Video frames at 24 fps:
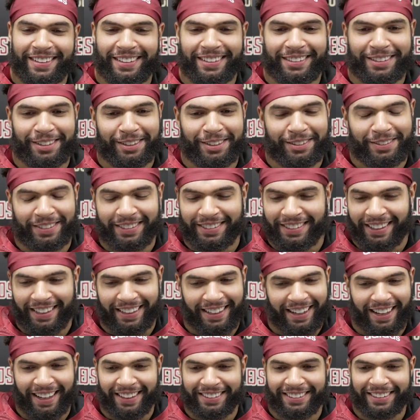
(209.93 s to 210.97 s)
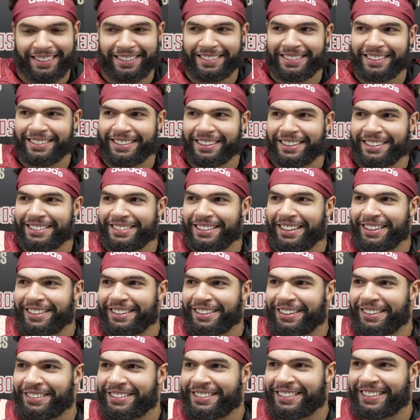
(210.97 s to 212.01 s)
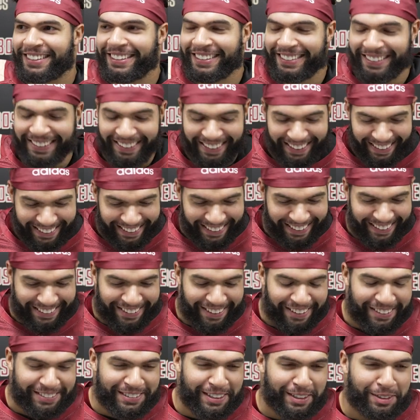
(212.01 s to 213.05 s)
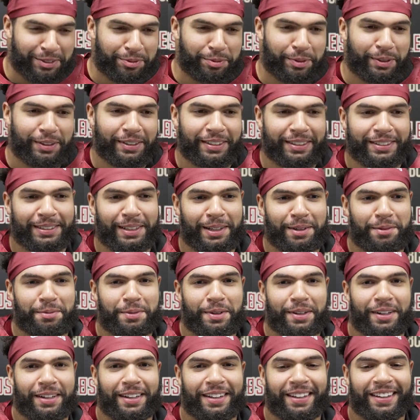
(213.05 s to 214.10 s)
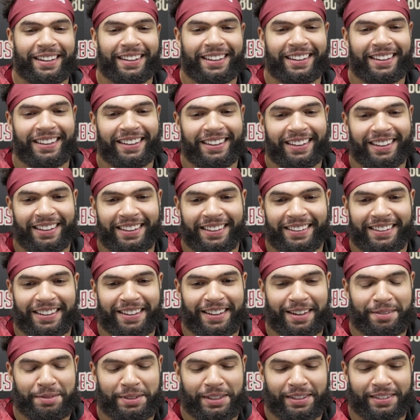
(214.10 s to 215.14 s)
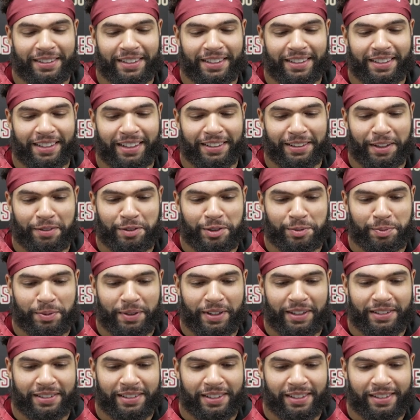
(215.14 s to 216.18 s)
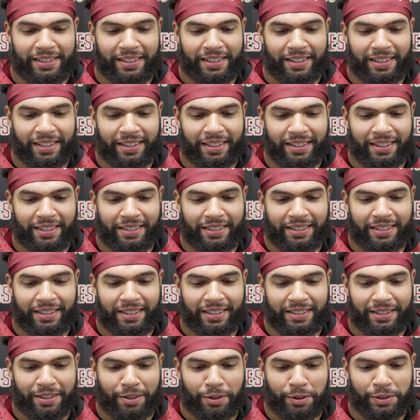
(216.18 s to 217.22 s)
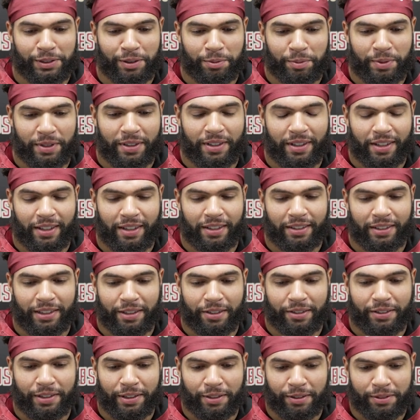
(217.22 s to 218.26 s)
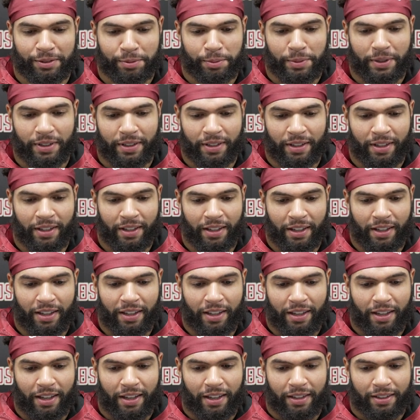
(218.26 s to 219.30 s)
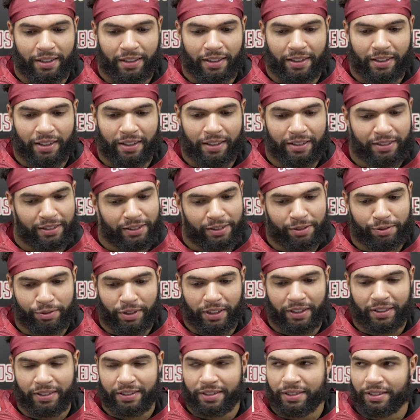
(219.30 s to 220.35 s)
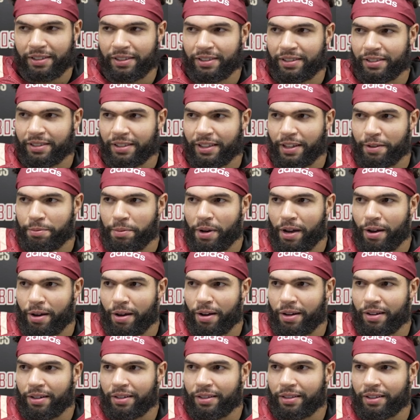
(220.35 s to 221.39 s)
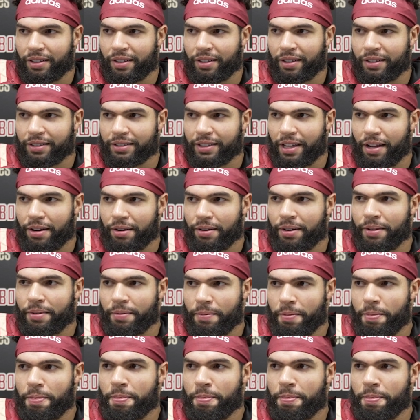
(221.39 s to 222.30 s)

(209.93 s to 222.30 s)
Because Coach was like, nah, "I think I think he's done, Coach. Uh, I think all his eligibility's up." But uh, no, nah, I mean, uh, I love this place, and uh, it's it's always gonna be uh, near and dear to me, and uh, just ready to to give my all on Saturday.